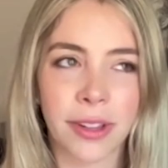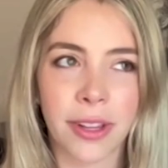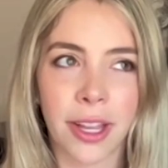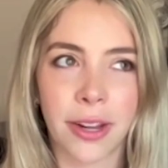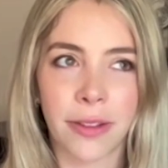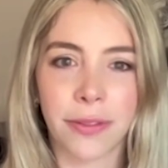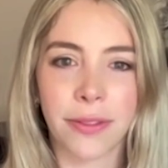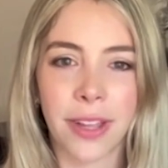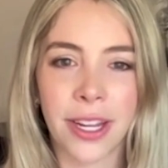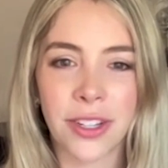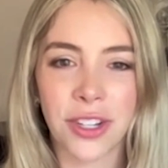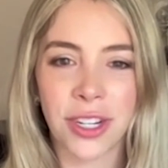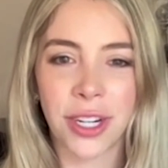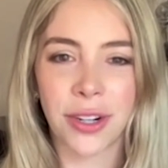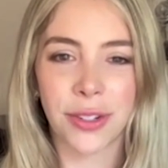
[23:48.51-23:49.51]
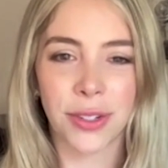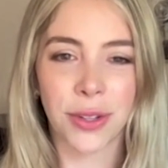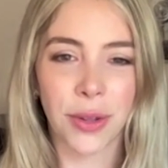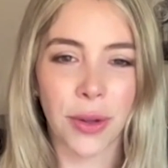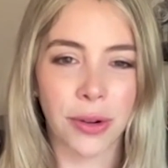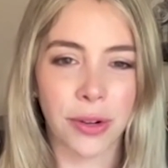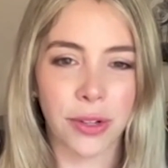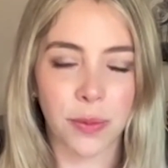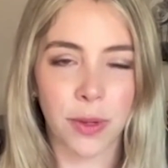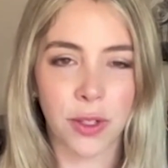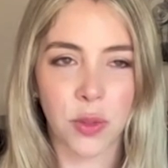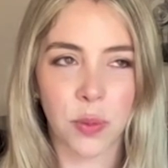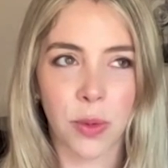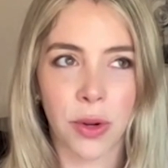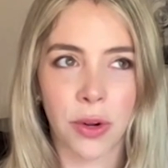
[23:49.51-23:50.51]
a lot of engineers and coders
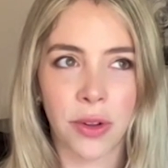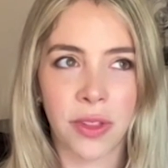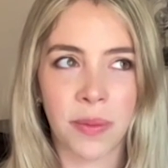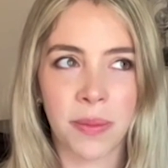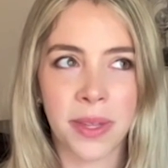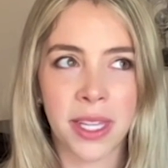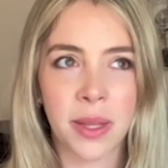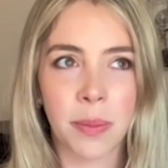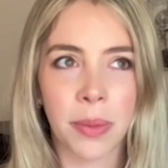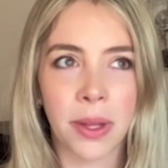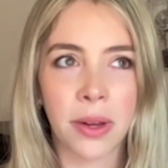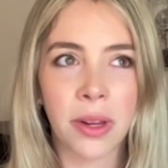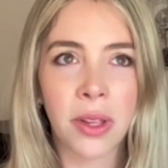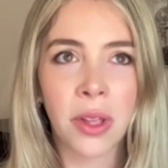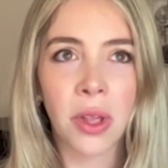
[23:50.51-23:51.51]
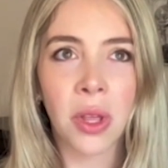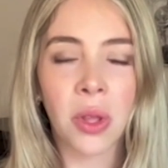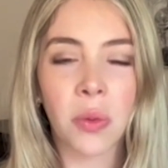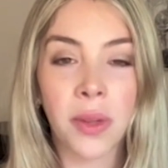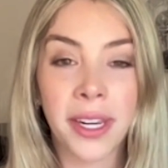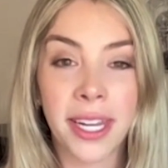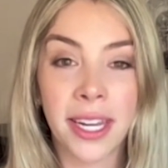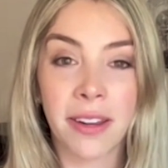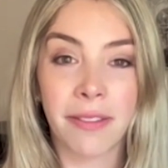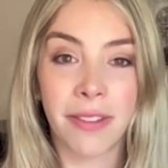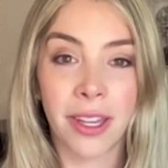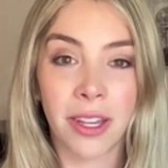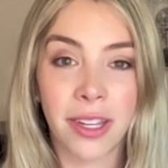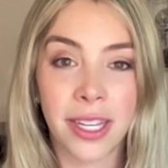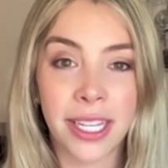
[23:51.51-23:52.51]
much smarter than me, but we need a
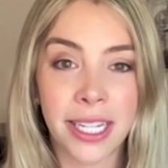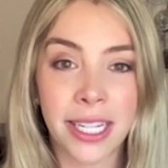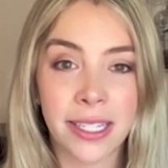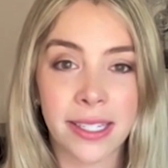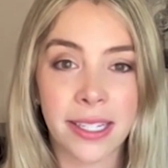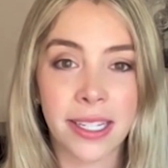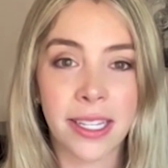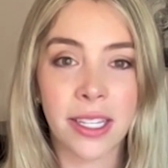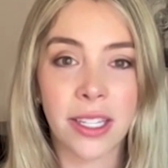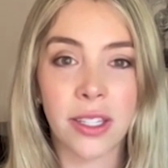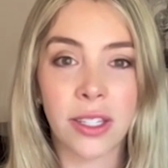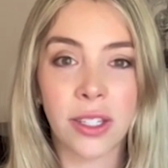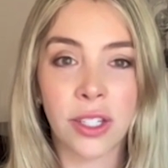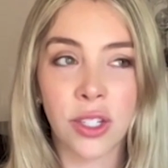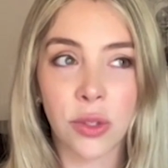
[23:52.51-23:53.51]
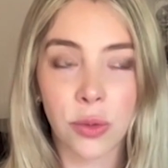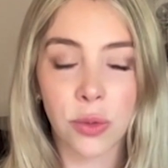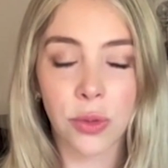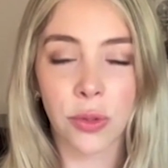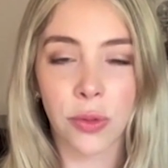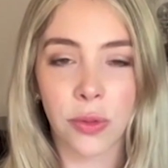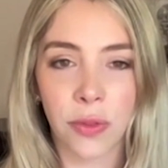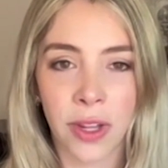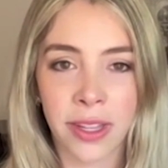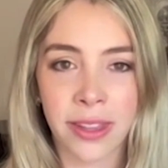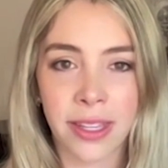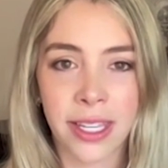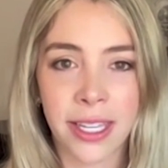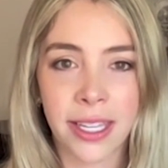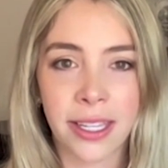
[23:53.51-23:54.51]
very easy,
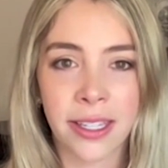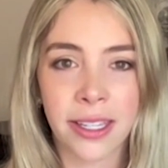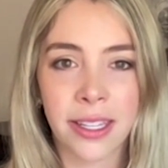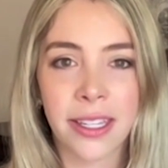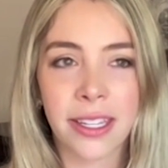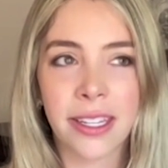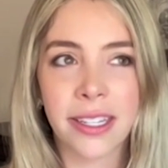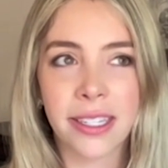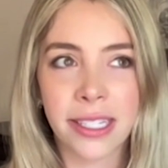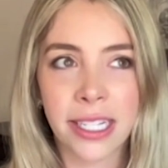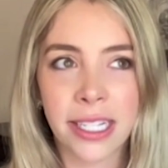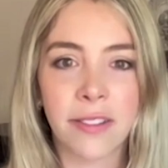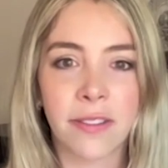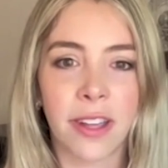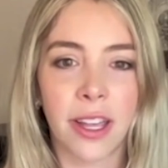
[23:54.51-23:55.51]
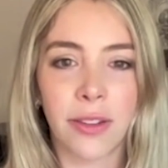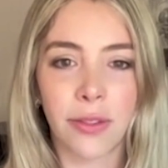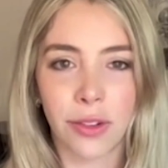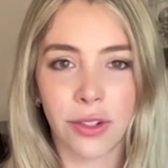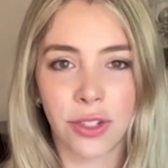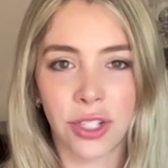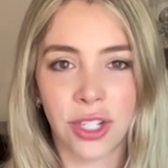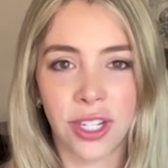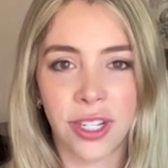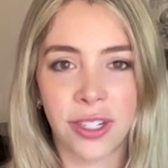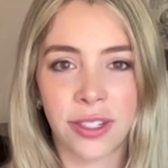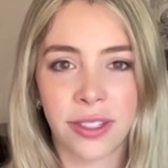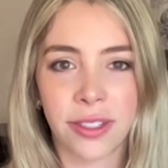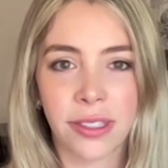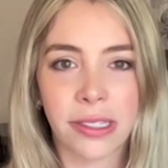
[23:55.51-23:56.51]
user-friendly DeFi
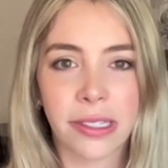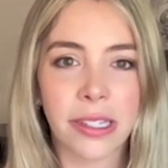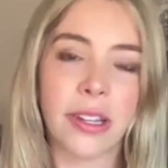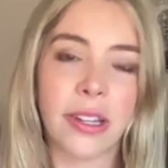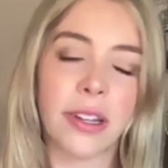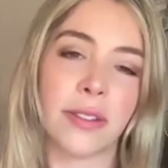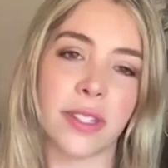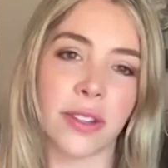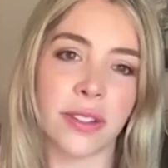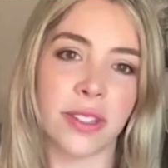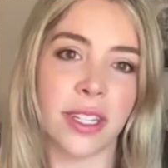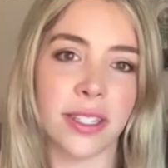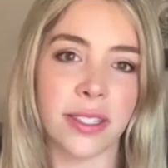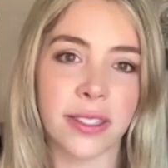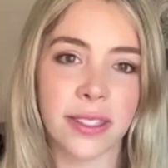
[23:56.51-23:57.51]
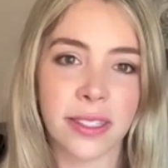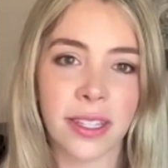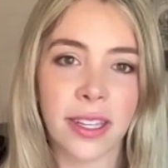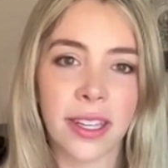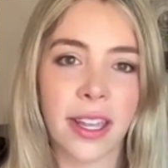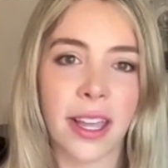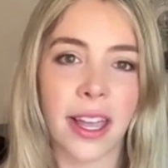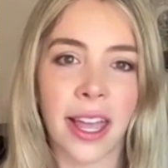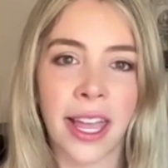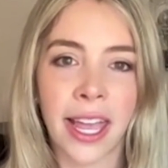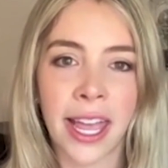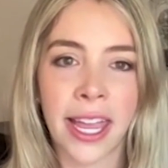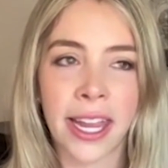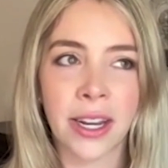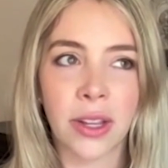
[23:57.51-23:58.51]
version of Celsius.
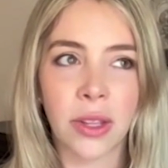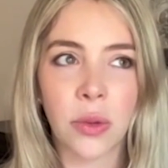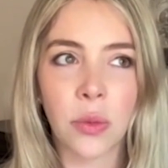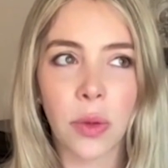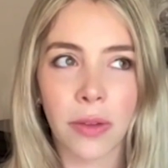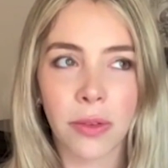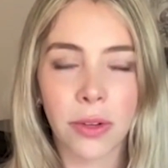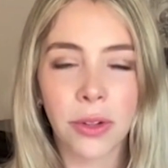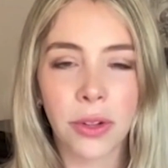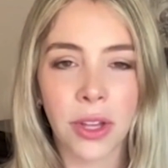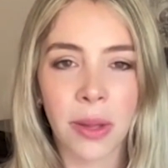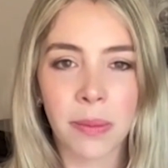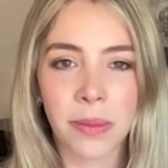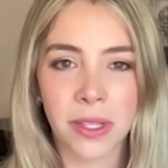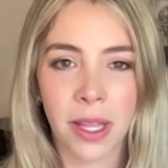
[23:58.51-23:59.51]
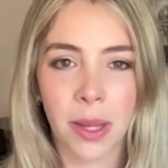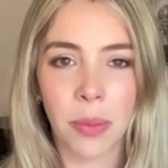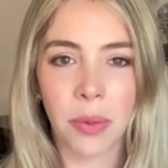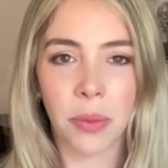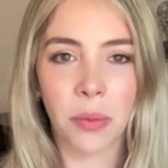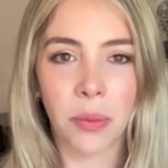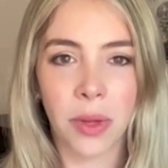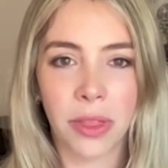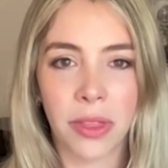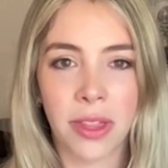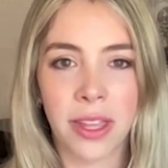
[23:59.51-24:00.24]
And whoever comes up with